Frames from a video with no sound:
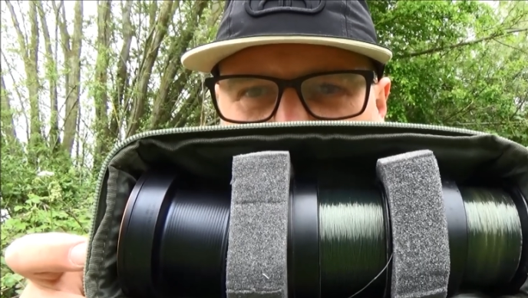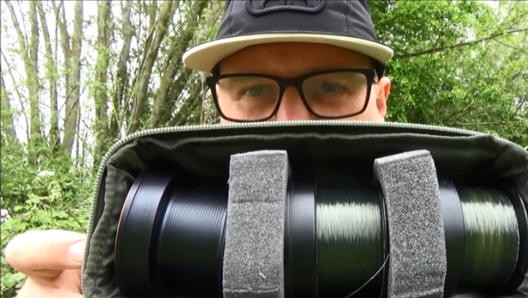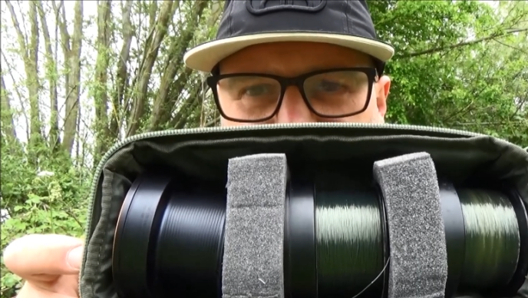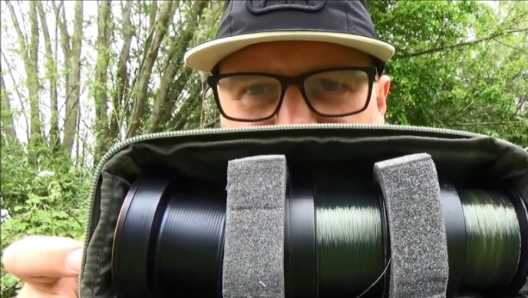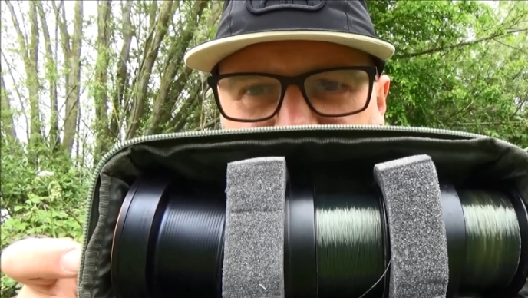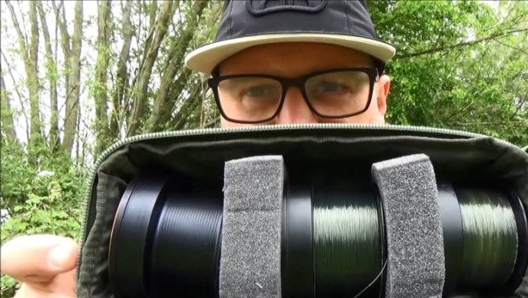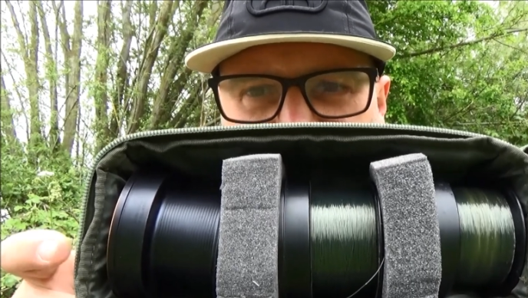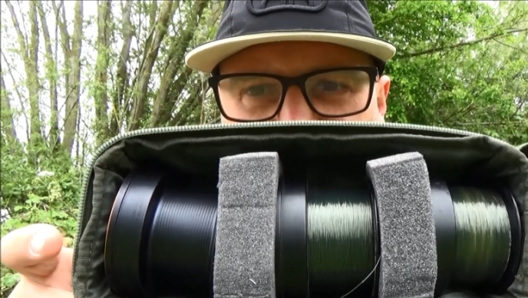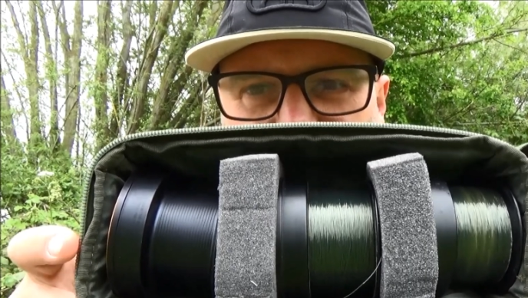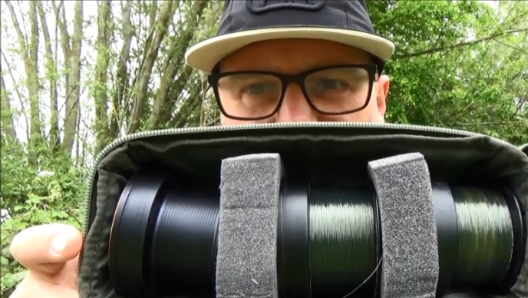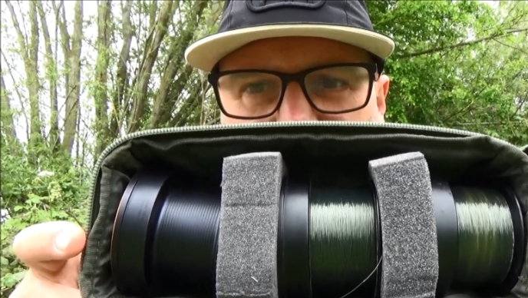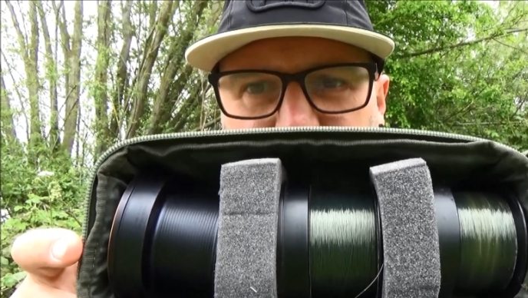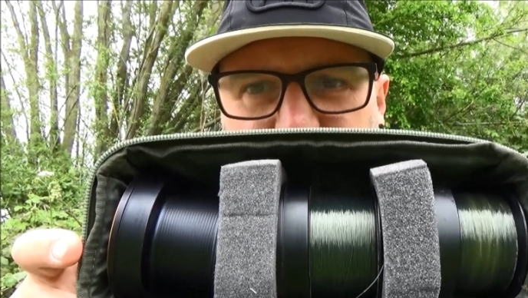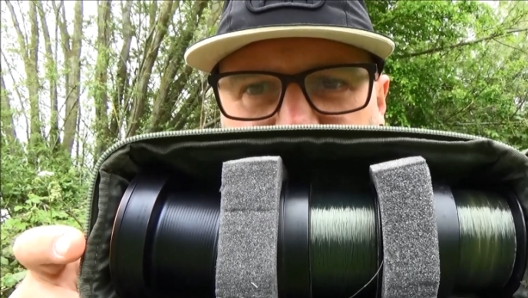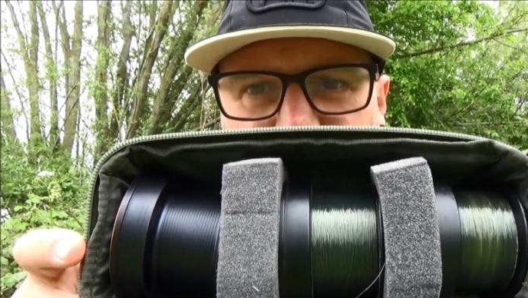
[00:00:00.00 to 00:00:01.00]
As you can see, I've
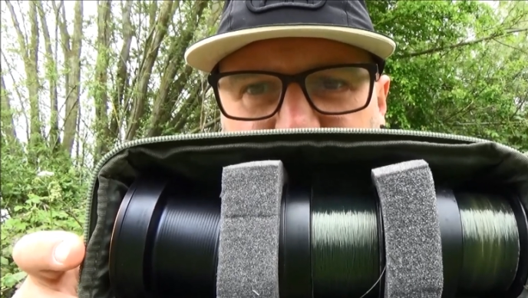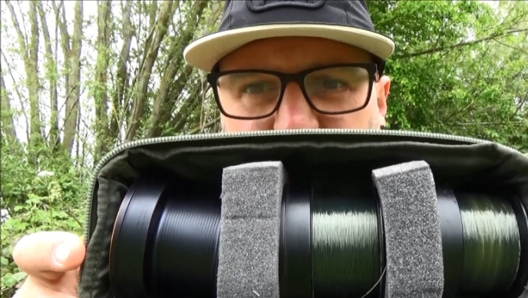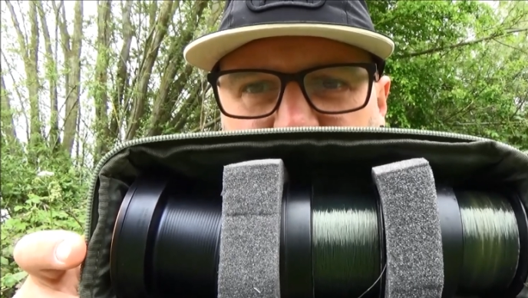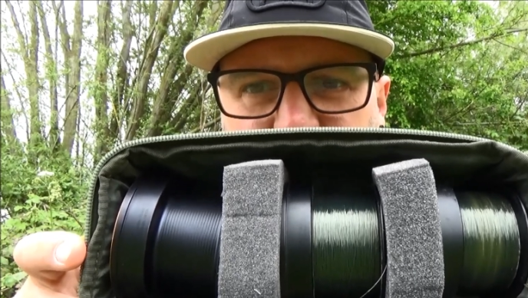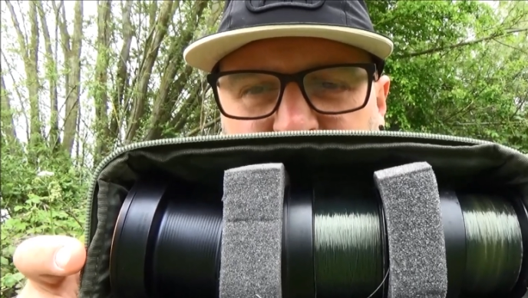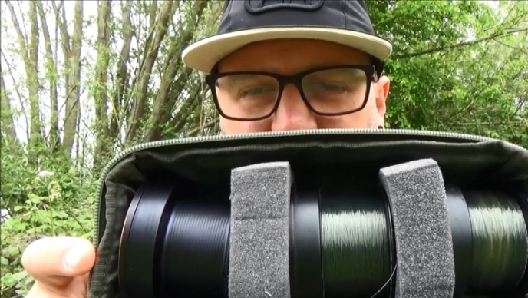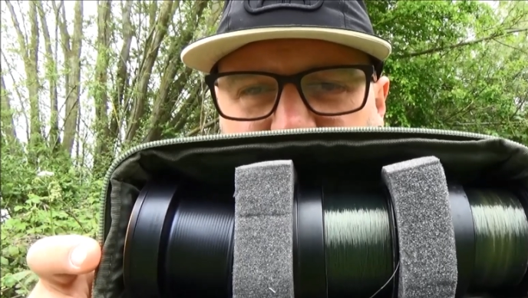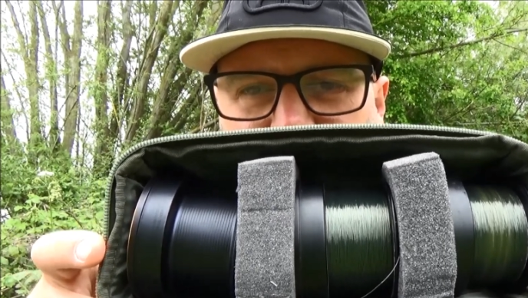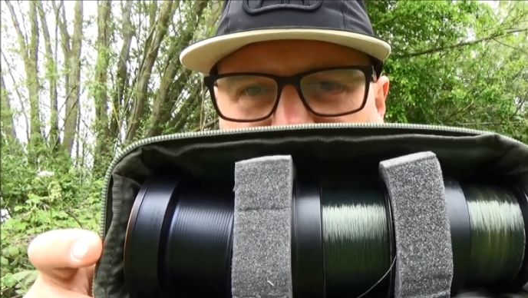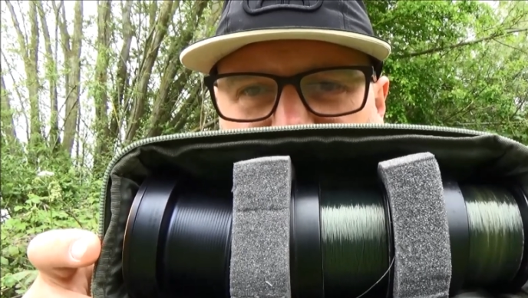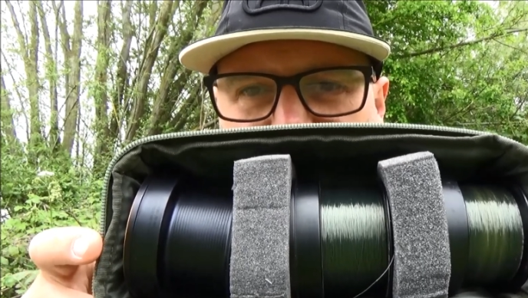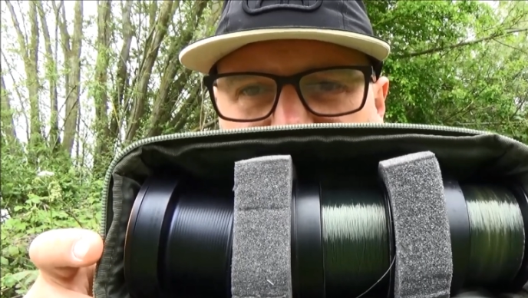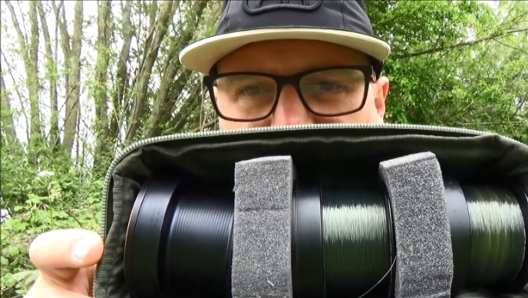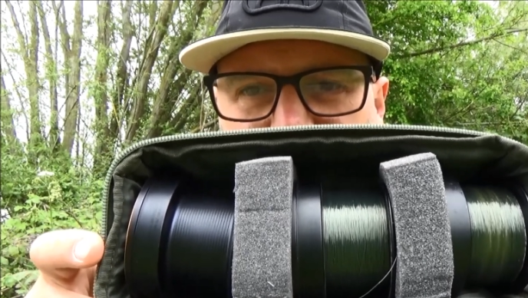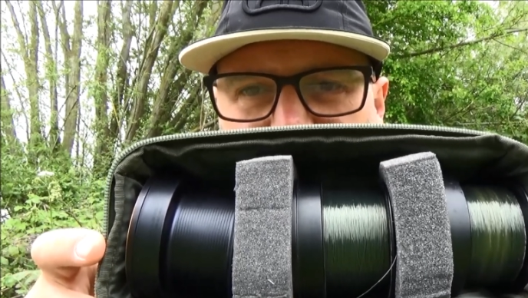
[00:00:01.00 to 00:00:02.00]
got the dividers
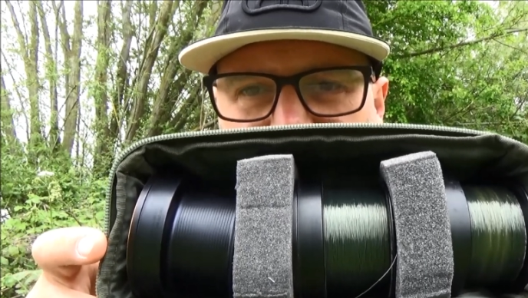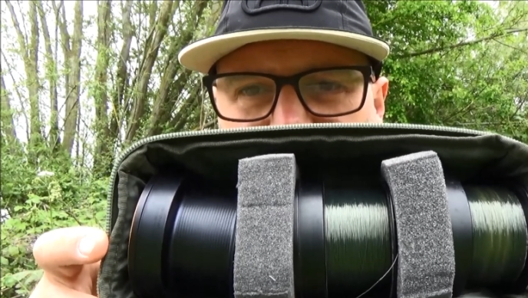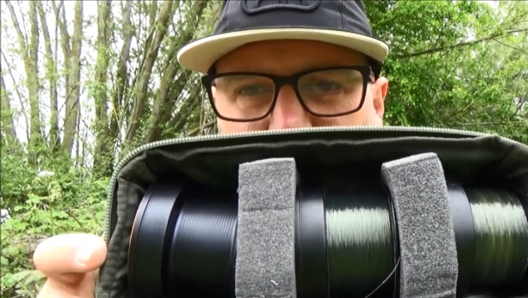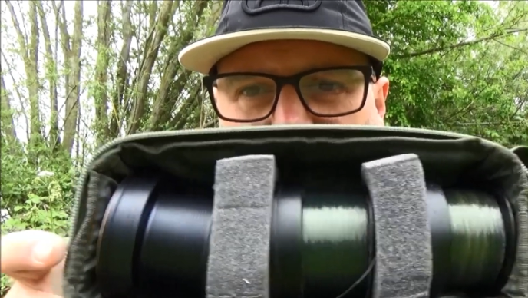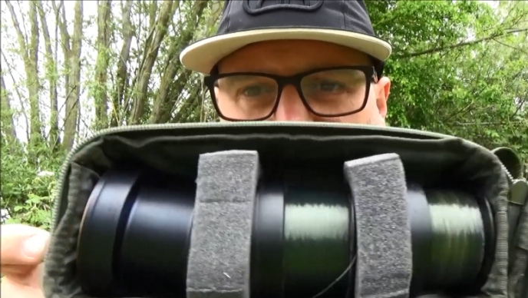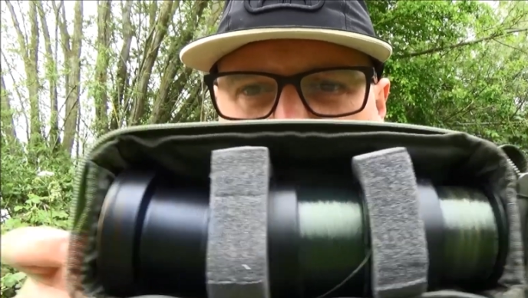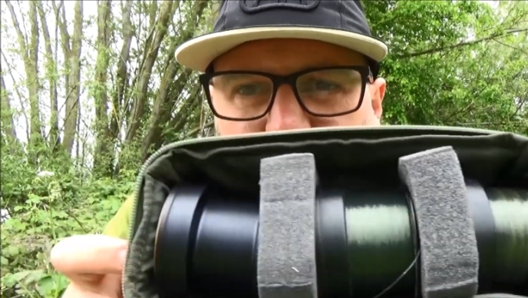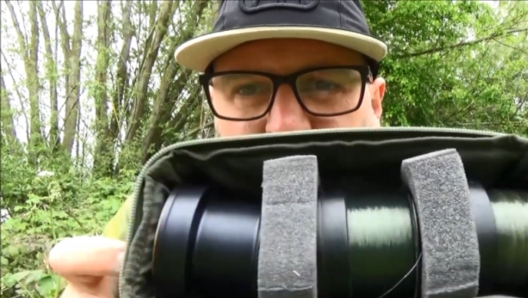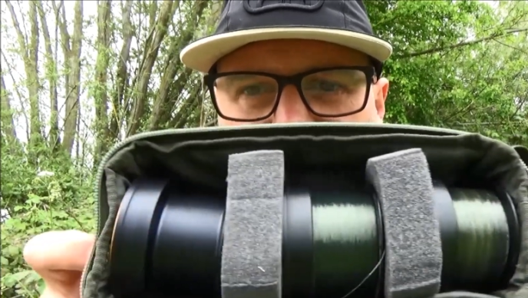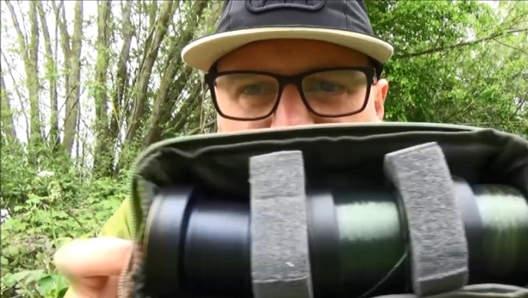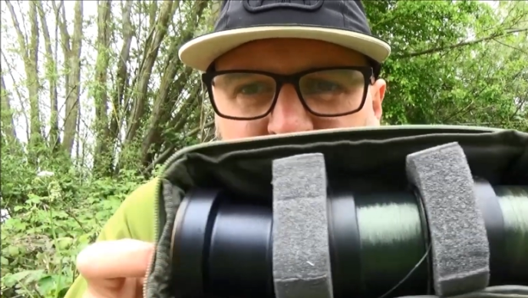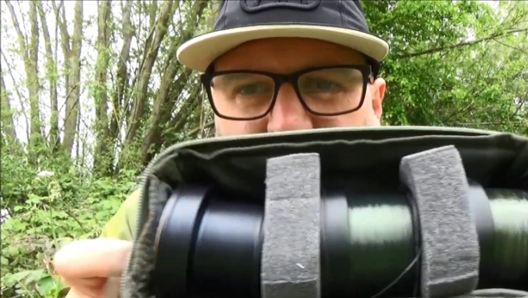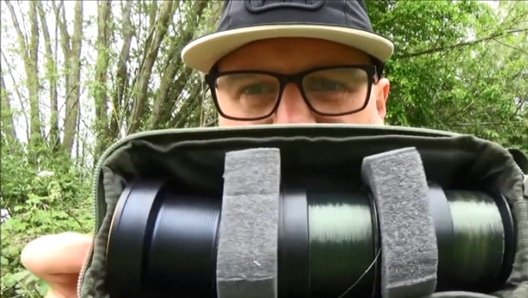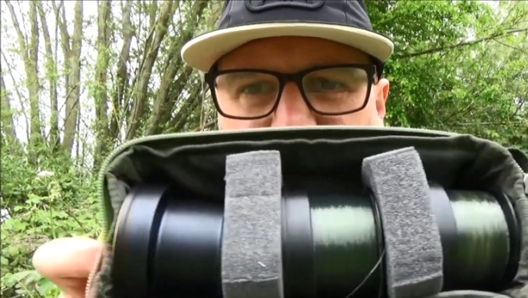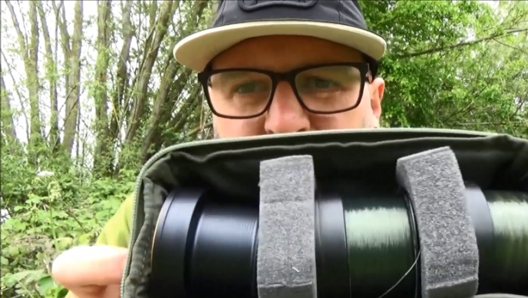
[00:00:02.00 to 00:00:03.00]
between them as well,
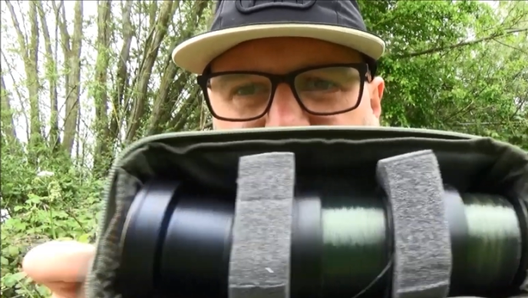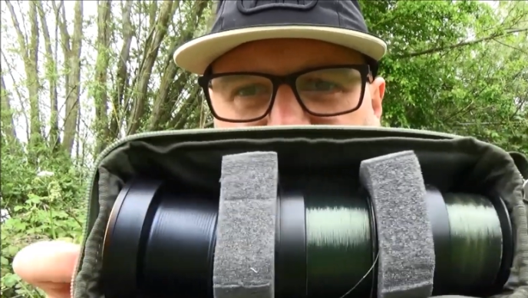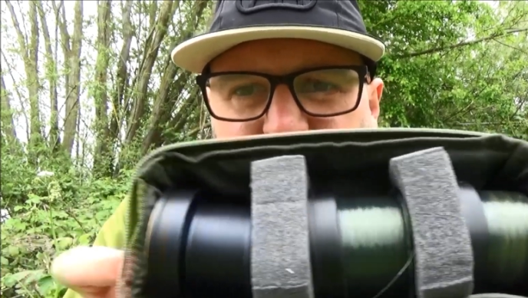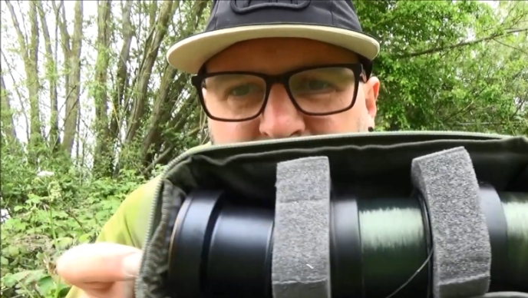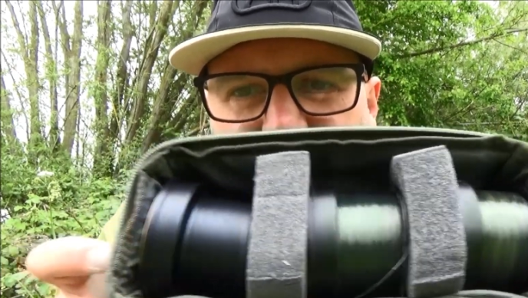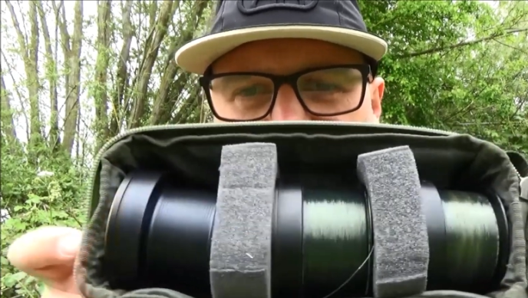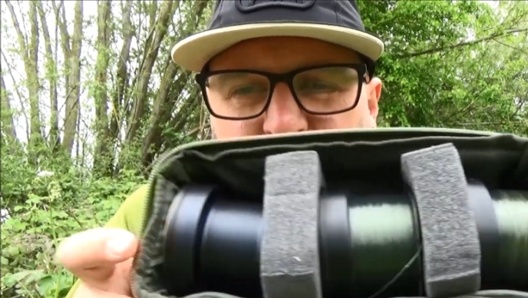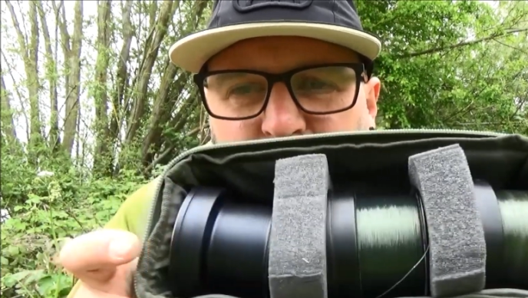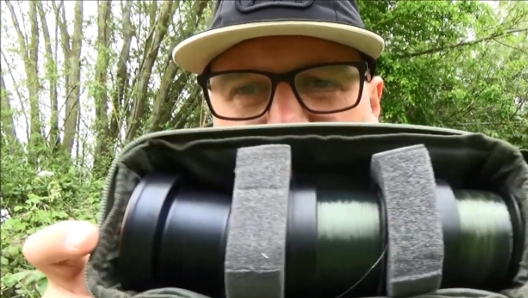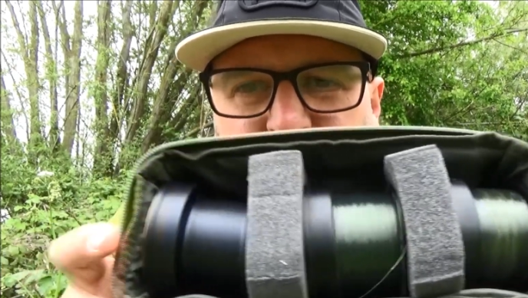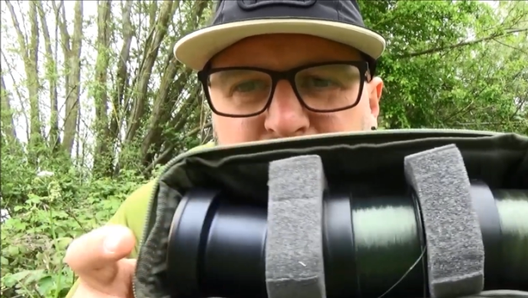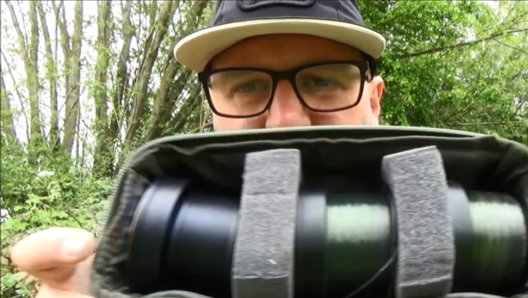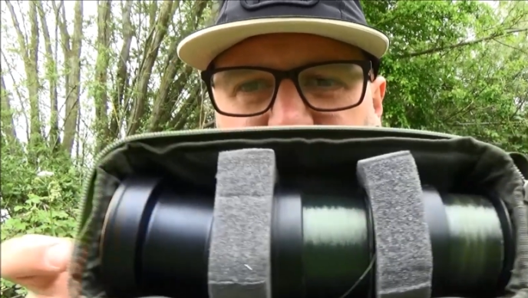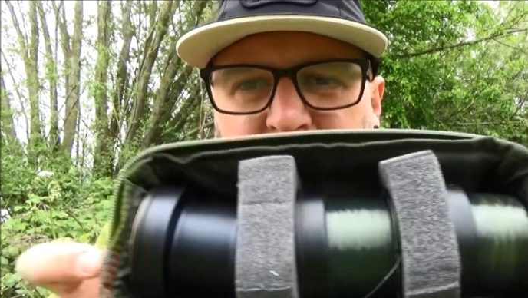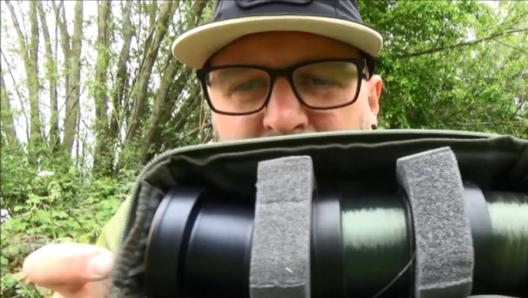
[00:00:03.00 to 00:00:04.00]
and that just ensures